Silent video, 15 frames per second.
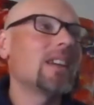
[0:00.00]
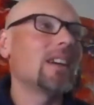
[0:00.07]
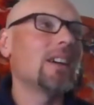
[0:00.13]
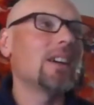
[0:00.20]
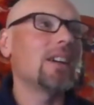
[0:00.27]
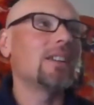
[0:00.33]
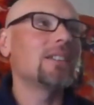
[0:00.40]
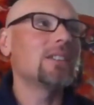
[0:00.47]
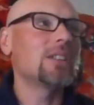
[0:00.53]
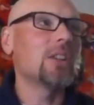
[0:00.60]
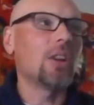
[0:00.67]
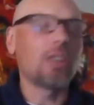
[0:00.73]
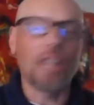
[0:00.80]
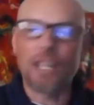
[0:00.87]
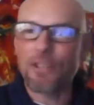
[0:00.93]
uh, you
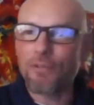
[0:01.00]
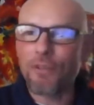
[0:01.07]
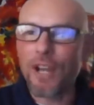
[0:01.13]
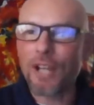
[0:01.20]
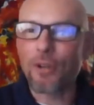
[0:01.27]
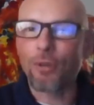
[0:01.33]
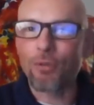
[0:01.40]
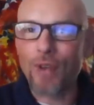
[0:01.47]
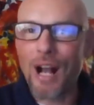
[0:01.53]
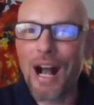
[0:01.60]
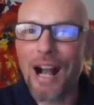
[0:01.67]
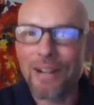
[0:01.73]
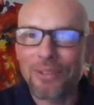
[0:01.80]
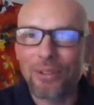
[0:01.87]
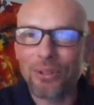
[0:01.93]
know, like Fraggle Rock,